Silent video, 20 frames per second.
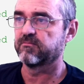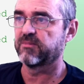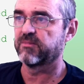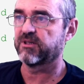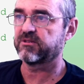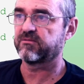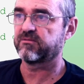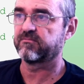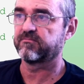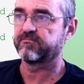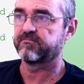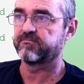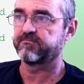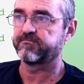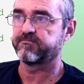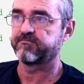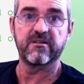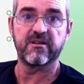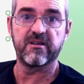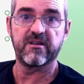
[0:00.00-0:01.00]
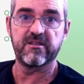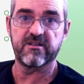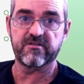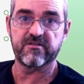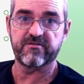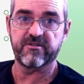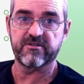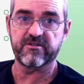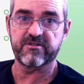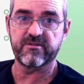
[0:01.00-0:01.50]
But in this
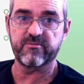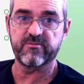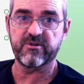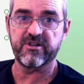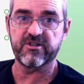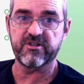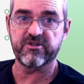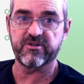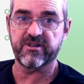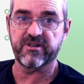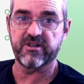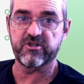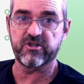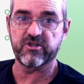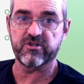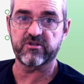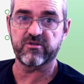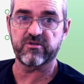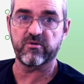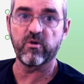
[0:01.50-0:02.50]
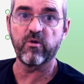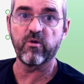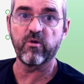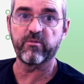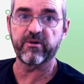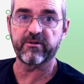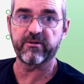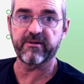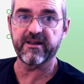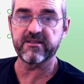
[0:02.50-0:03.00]
first simulation, I just
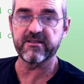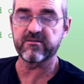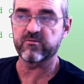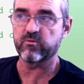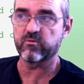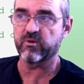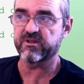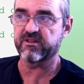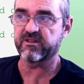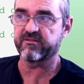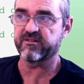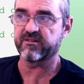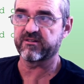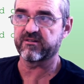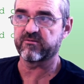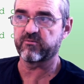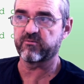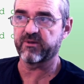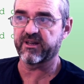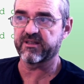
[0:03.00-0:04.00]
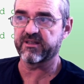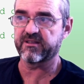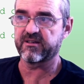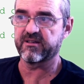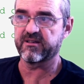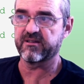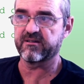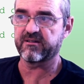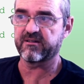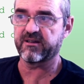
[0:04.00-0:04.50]
overwrite whatever we get
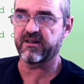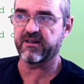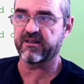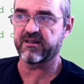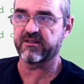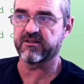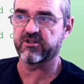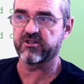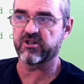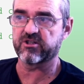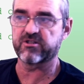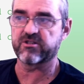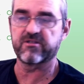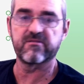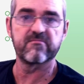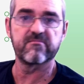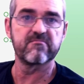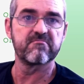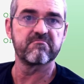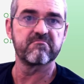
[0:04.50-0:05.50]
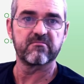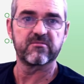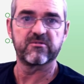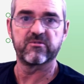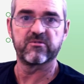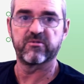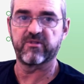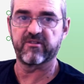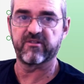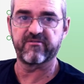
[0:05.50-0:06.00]
here and just
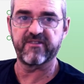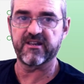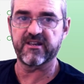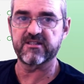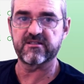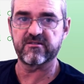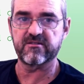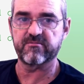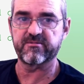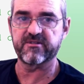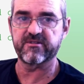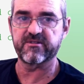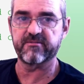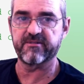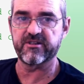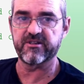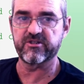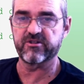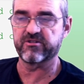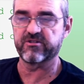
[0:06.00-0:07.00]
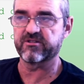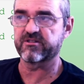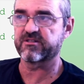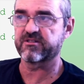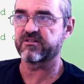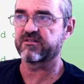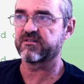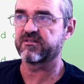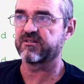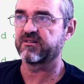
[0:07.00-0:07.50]
do the fixed
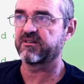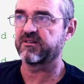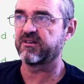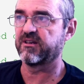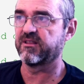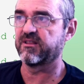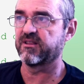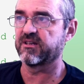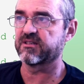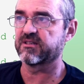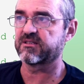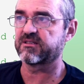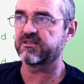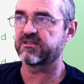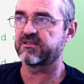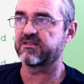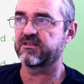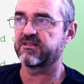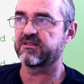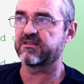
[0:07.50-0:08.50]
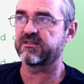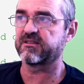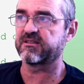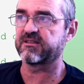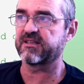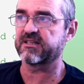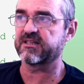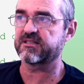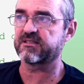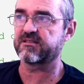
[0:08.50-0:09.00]
observations in this
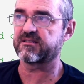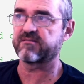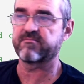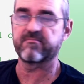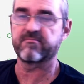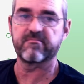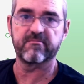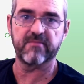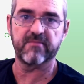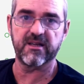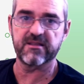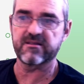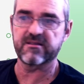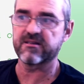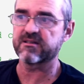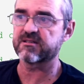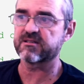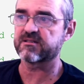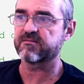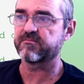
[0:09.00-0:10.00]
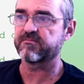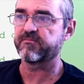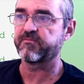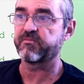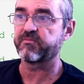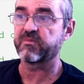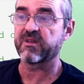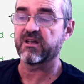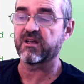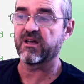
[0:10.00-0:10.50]
test matrix.
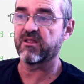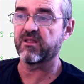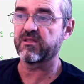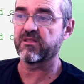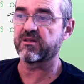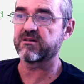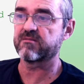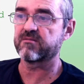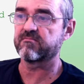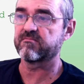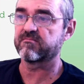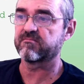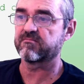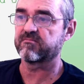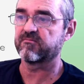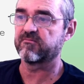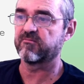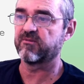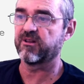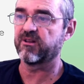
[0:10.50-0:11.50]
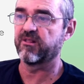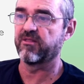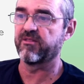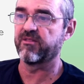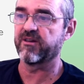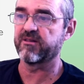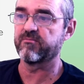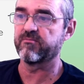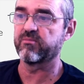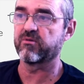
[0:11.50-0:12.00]
And then, well,
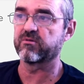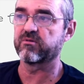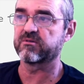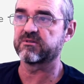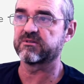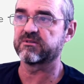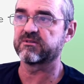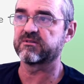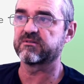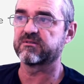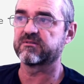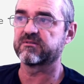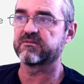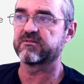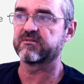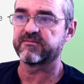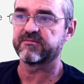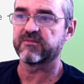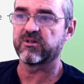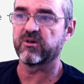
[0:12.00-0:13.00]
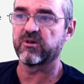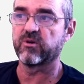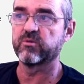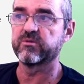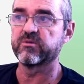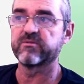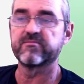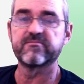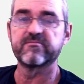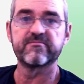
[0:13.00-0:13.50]
the important
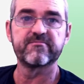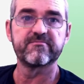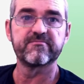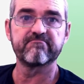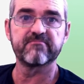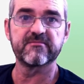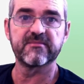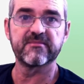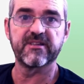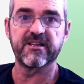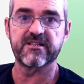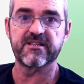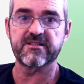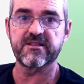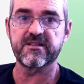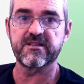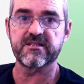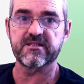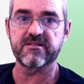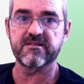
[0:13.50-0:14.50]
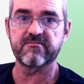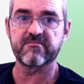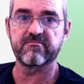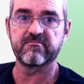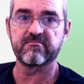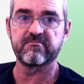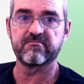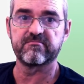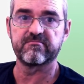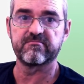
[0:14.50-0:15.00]
code is this.